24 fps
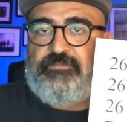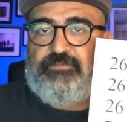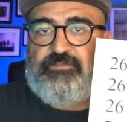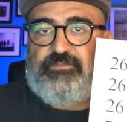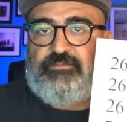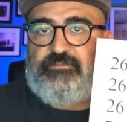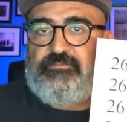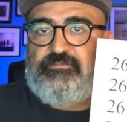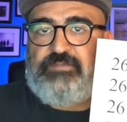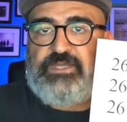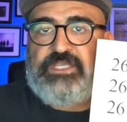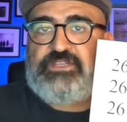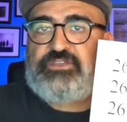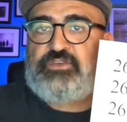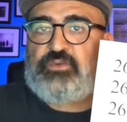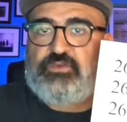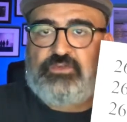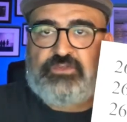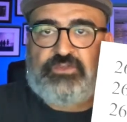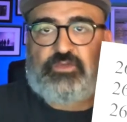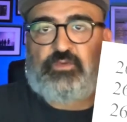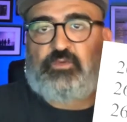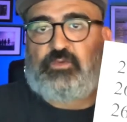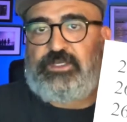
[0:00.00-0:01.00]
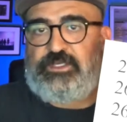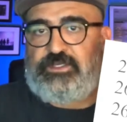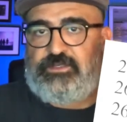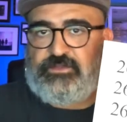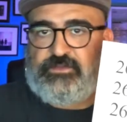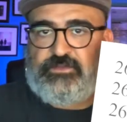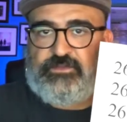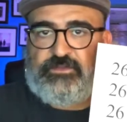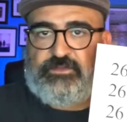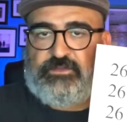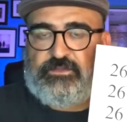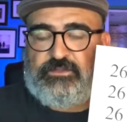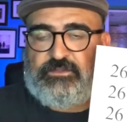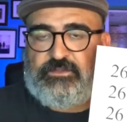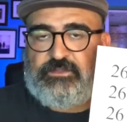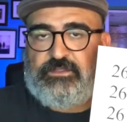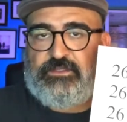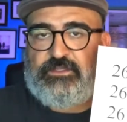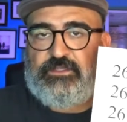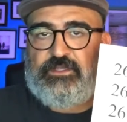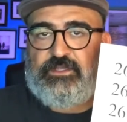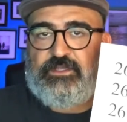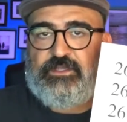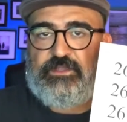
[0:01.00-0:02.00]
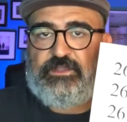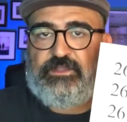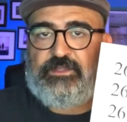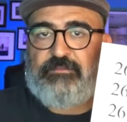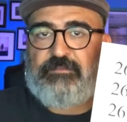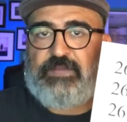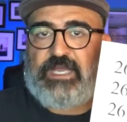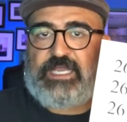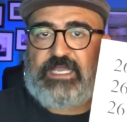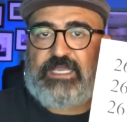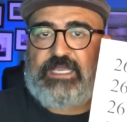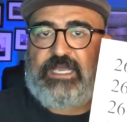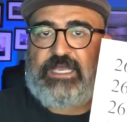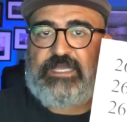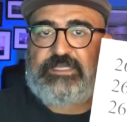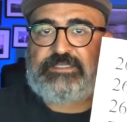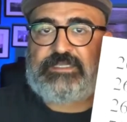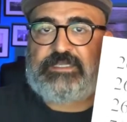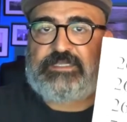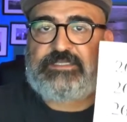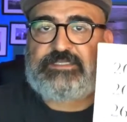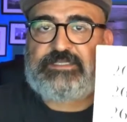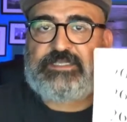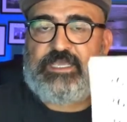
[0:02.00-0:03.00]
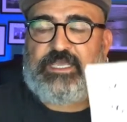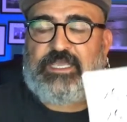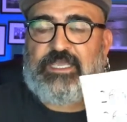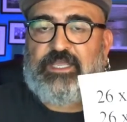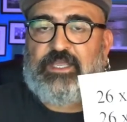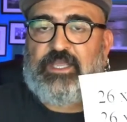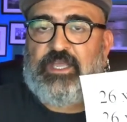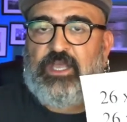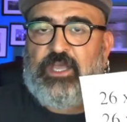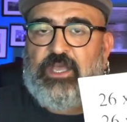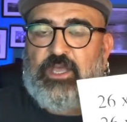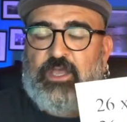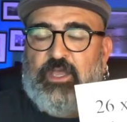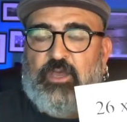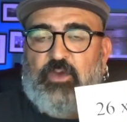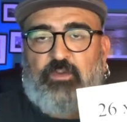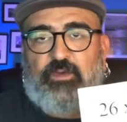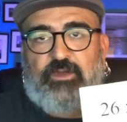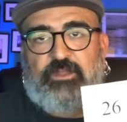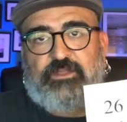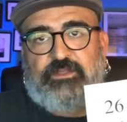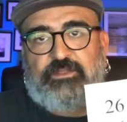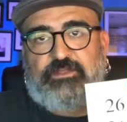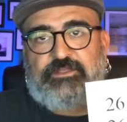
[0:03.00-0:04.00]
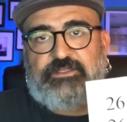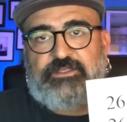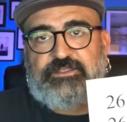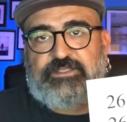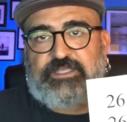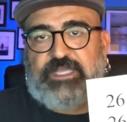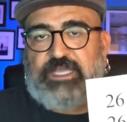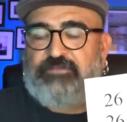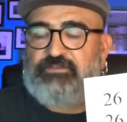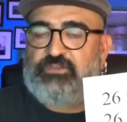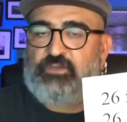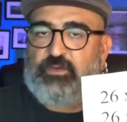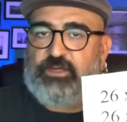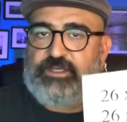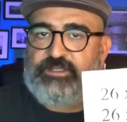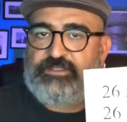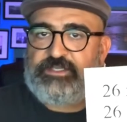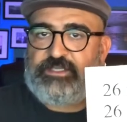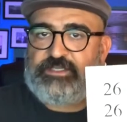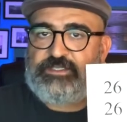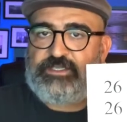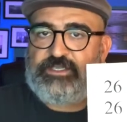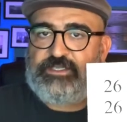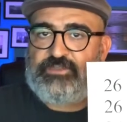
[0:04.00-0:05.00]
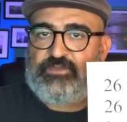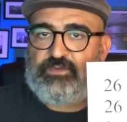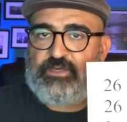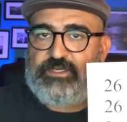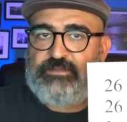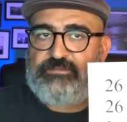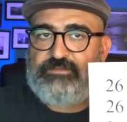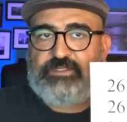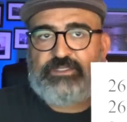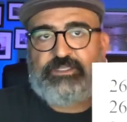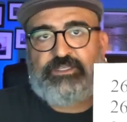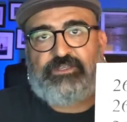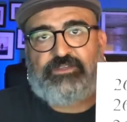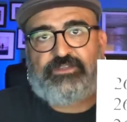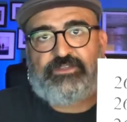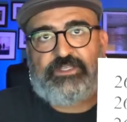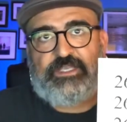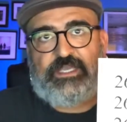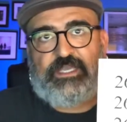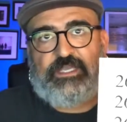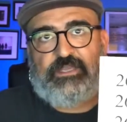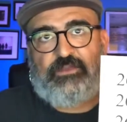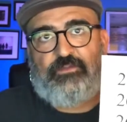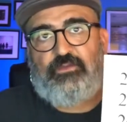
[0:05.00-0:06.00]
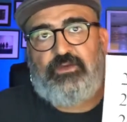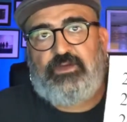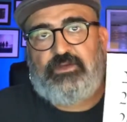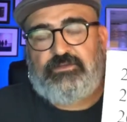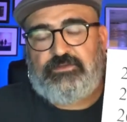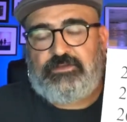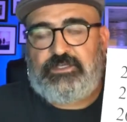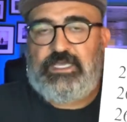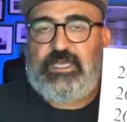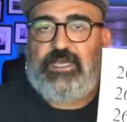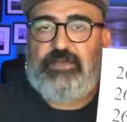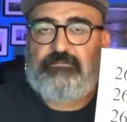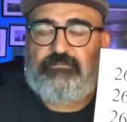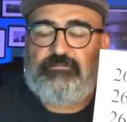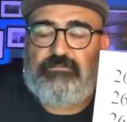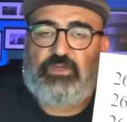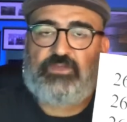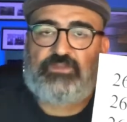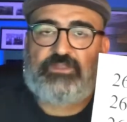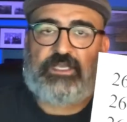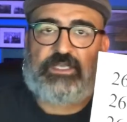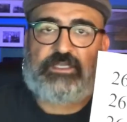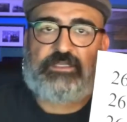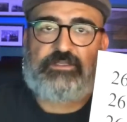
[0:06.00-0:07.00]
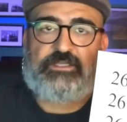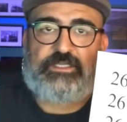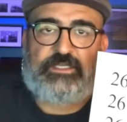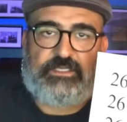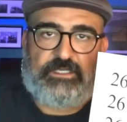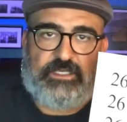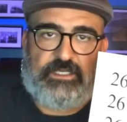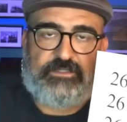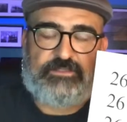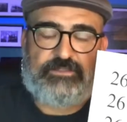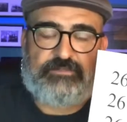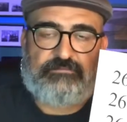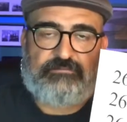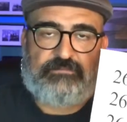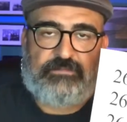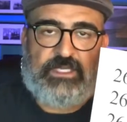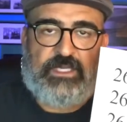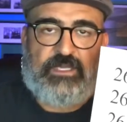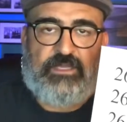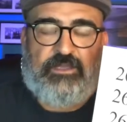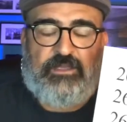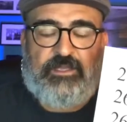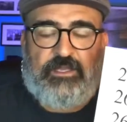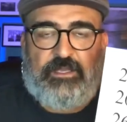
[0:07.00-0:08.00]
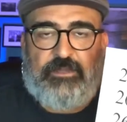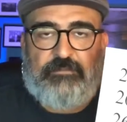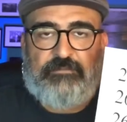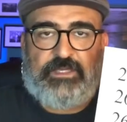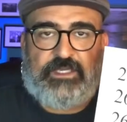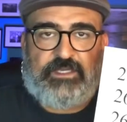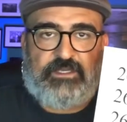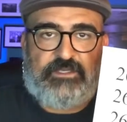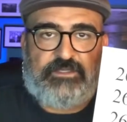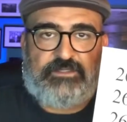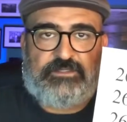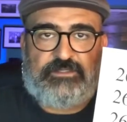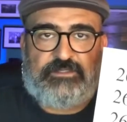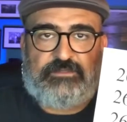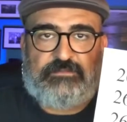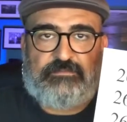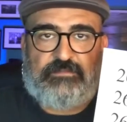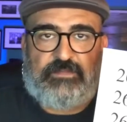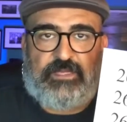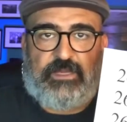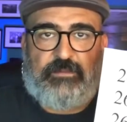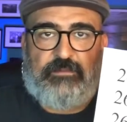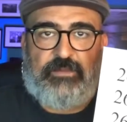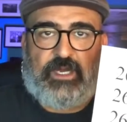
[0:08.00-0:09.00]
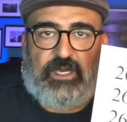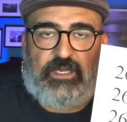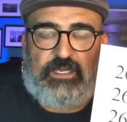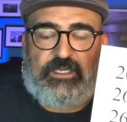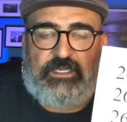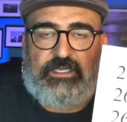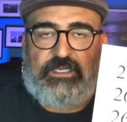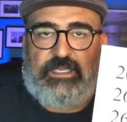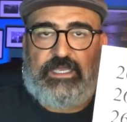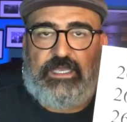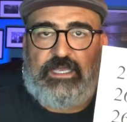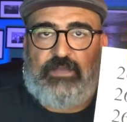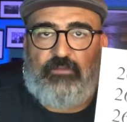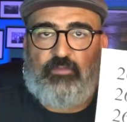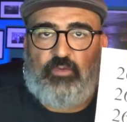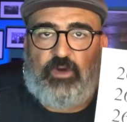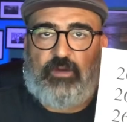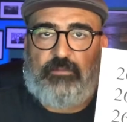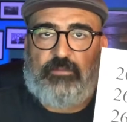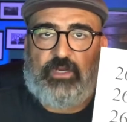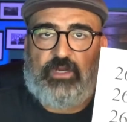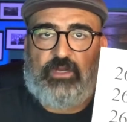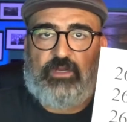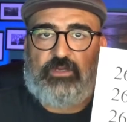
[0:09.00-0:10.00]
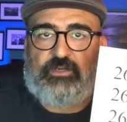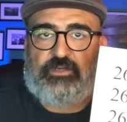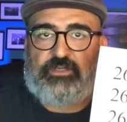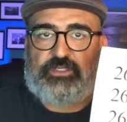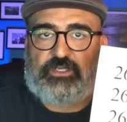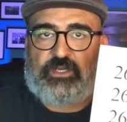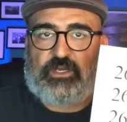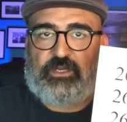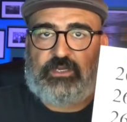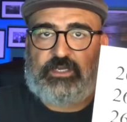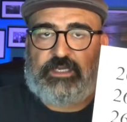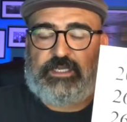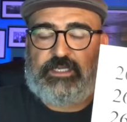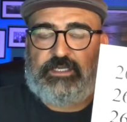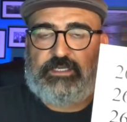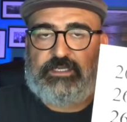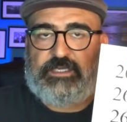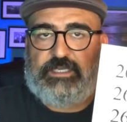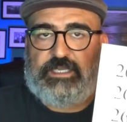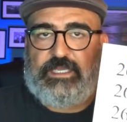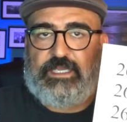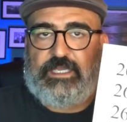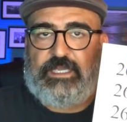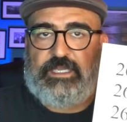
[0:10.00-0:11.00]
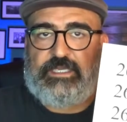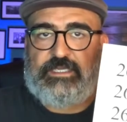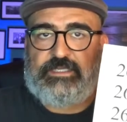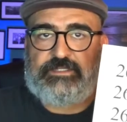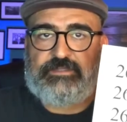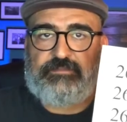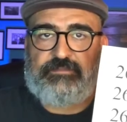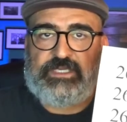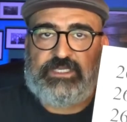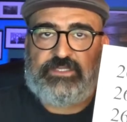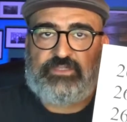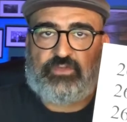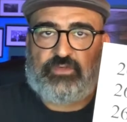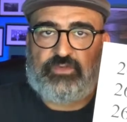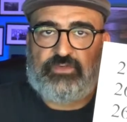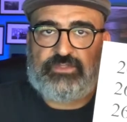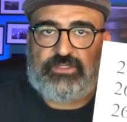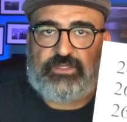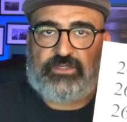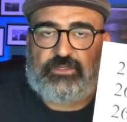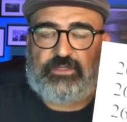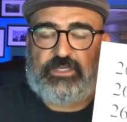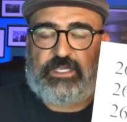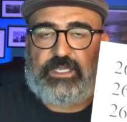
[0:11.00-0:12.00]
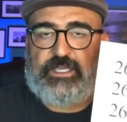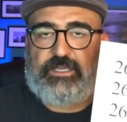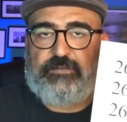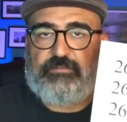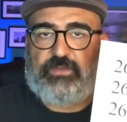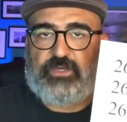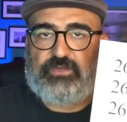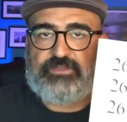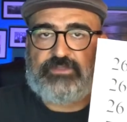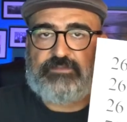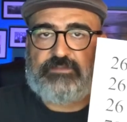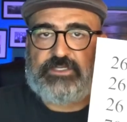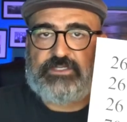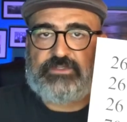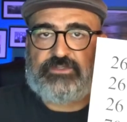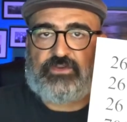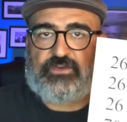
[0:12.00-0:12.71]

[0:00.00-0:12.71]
beach cruiser wheels, the bike guy is going to say, well, does it have 26-inch rims? And you say, well, yeah, most likely it does, because I bought it at Walmart or Target, and it's a beach cruiser, and most beach